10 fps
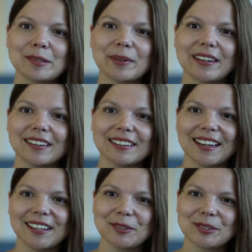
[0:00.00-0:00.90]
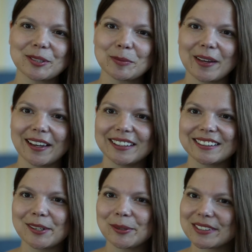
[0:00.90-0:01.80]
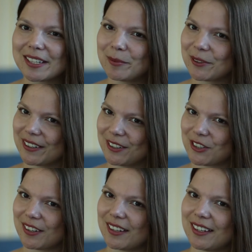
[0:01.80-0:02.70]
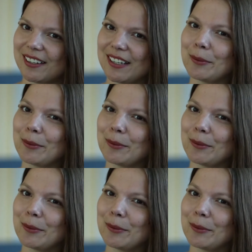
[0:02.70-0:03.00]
But I also spent a whole summer in Shanghai,